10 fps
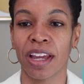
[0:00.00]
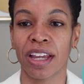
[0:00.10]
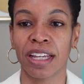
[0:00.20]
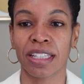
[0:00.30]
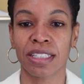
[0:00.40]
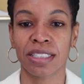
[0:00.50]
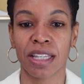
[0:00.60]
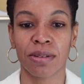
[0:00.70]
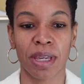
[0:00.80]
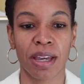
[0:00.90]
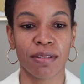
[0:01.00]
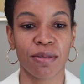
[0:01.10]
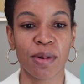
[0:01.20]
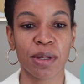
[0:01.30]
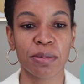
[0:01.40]
Okay, it looks like we have
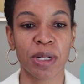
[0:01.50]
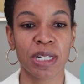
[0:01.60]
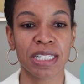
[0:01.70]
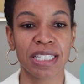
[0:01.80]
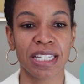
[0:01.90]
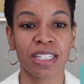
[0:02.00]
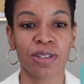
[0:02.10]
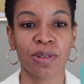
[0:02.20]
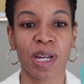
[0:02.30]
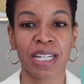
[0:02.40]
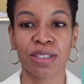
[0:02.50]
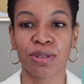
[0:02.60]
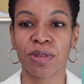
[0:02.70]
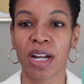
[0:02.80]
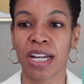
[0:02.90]
one person who has
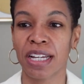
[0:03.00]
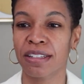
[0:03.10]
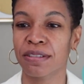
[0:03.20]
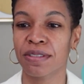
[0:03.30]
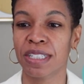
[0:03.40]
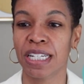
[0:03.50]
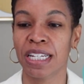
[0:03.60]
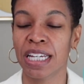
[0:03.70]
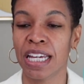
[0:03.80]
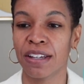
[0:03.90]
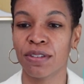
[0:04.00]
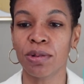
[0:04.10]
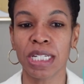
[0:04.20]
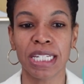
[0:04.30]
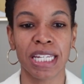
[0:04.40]
arrived. If
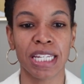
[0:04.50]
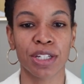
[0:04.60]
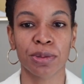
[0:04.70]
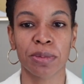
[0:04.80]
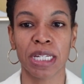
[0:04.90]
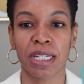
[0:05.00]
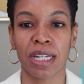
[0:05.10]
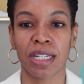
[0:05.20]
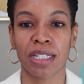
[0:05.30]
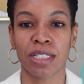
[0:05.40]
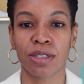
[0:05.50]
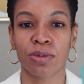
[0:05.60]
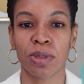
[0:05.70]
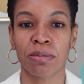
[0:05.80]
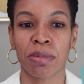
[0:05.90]
you can hear me and you
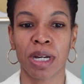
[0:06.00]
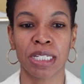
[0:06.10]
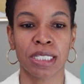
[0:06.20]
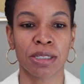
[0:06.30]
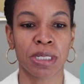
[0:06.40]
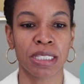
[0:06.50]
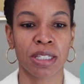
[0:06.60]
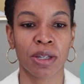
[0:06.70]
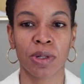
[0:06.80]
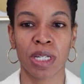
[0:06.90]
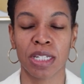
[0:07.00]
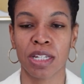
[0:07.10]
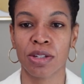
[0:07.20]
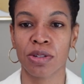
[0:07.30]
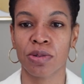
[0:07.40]
wouldn't mind doing so,
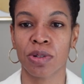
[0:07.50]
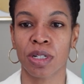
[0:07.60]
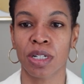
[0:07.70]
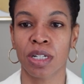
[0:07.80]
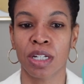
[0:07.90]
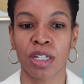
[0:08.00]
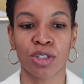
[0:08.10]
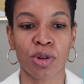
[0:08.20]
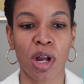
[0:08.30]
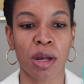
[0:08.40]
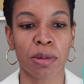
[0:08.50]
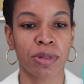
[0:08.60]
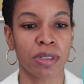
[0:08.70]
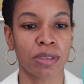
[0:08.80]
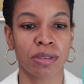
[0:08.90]
can you
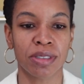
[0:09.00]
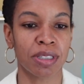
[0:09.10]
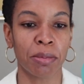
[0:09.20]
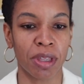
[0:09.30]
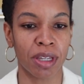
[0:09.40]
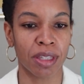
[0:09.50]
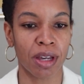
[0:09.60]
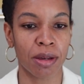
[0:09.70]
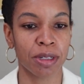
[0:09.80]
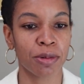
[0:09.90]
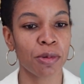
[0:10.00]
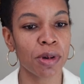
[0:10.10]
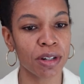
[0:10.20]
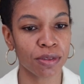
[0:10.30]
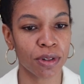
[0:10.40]
drop something in the comment?
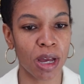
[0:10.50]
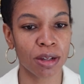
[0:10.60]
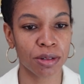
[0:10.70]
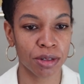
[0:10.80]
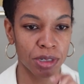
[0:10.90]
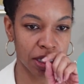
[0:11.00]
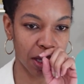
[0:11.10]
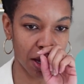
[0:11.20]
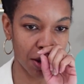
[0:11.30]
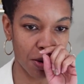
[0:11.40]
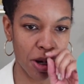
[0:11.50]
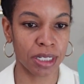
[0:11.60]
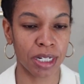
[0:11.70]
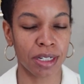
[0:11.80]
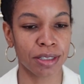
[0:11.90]
Wonderful. How to increase egg
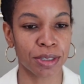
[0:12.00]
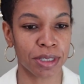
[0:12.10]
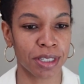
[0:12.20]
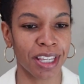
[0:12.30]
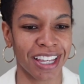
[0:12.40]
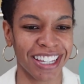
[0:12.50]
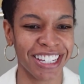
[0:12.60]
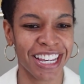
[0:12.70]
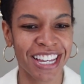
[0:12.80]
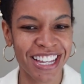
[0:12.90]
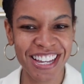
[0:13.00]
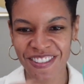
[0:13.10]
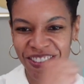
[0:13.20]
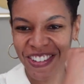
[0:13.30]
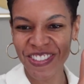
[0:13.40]
quality. Just
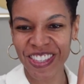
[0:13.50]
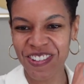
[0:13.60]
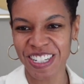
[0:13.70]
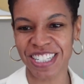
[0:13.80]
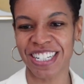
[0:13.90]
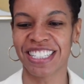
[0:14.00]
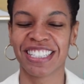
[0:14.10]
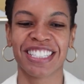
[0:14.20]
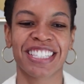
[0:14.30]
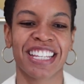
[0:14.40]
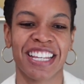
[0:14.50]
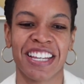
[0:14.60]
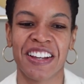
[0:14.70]
come in with the questions.